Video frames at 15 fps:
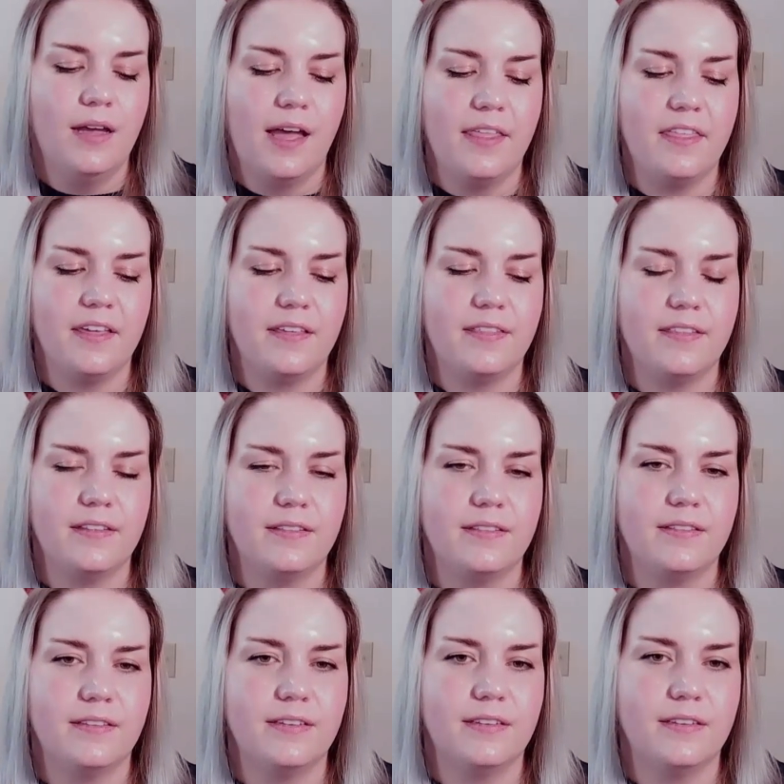I think that
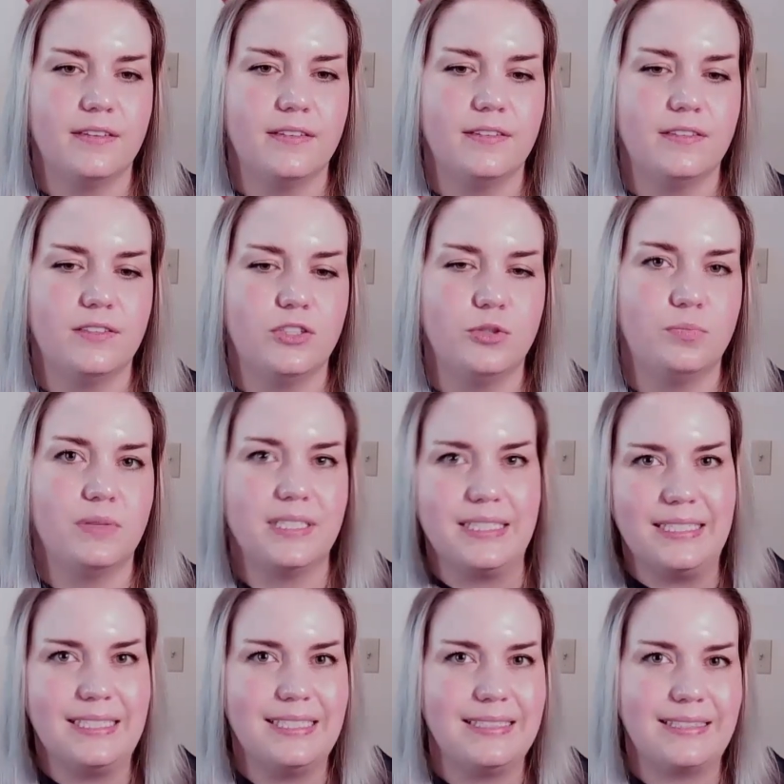the
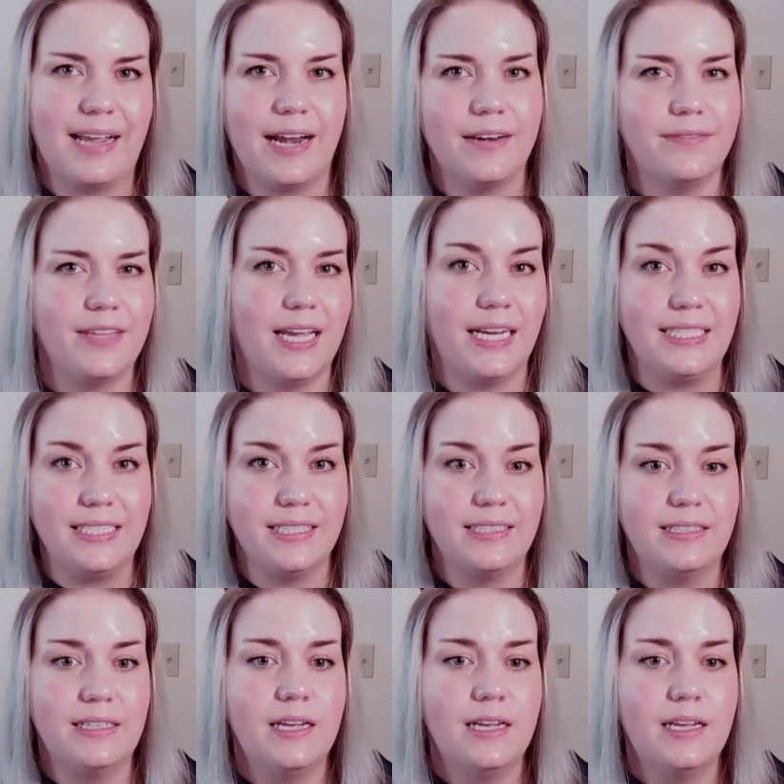duplicity is kind of the idea.